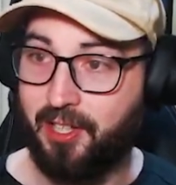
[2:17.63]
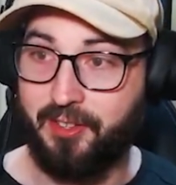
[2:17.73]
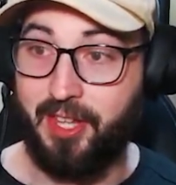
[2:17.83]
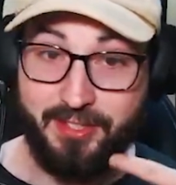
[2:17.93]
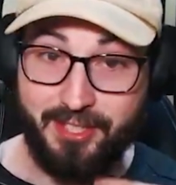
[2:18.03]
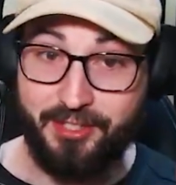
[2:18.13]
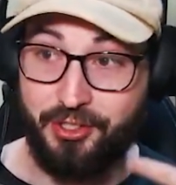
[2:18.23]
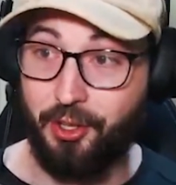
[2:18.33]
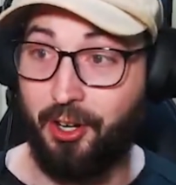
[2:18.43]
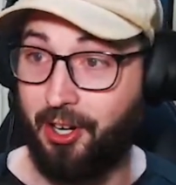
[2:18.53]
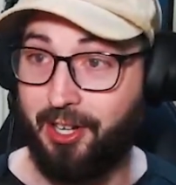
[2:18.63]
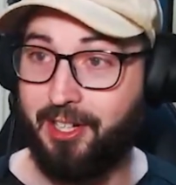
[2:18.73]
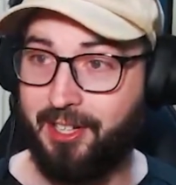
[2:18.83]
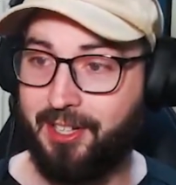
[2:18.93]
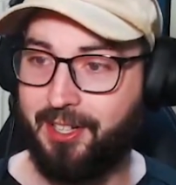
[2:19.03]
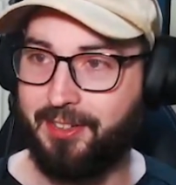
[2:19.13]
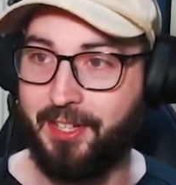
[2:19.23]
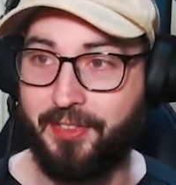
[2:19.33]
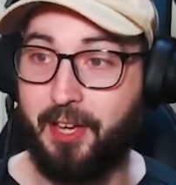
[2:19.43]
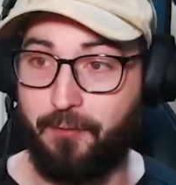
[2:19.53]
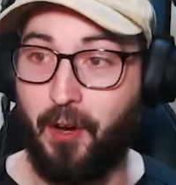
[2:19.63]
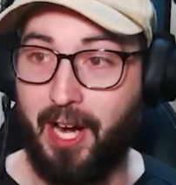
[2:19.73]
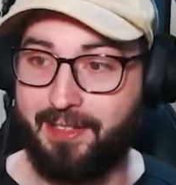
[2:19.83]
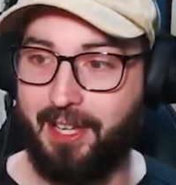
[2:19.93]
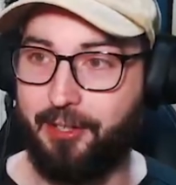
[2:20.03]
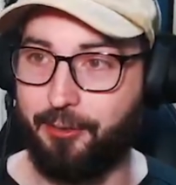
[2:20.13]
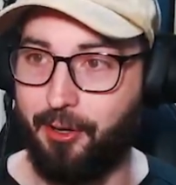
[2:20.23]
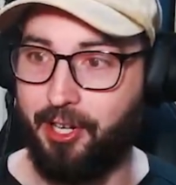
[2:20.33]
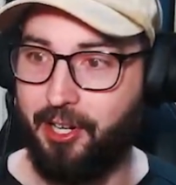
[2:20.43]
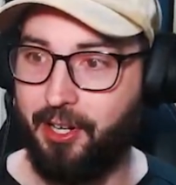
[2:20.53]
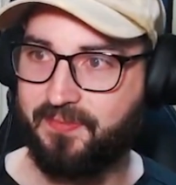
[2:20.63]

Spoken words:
There's his jaw that they find later on.